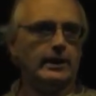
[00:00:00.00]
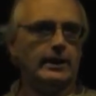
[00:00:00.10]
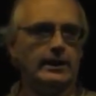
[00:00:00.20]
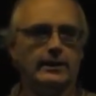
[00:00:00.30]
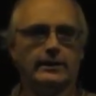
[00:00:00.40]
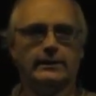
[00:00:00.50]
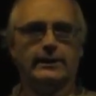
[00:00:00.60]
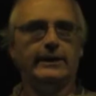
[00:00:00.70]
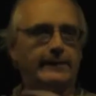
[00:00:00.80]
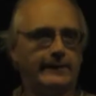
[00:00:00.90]
uh,
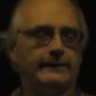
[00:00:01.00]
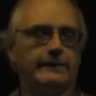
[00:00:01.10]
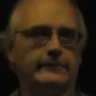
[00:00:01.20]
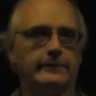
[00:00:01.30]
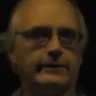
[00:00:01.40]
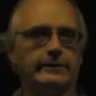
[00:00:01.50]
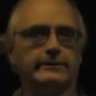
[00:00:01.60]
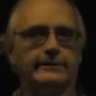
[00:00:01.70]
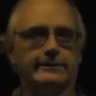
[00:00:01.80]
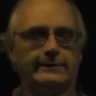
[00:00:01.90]
anything that
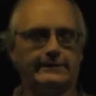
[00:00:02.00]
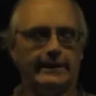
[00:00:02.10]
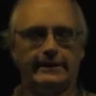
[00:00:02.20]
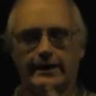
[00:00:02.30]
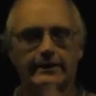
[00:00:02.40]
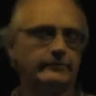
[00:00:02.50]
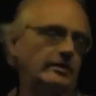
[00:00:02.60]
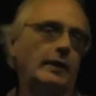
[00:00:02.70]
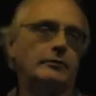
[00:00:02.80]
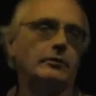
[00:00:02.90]
we're, you know, an end of
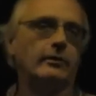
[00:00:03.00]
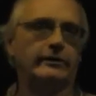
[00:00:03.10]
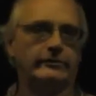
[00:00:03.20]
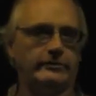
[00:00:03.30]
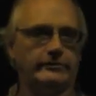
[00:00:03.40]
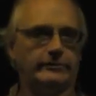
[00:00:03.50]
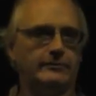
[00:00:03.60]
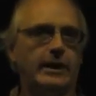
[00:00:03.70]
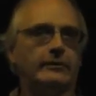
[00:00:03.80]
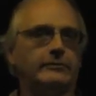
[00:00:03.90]
chapter questions or
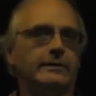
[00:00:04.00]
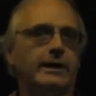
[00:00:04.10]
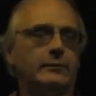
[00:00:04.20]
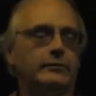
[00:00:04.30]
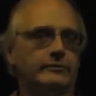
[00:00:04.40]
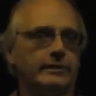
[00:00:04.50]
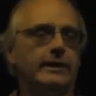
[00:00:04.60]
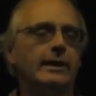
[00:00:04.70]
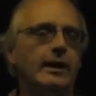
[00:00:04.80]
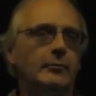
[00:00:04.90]
in mastering chemistry.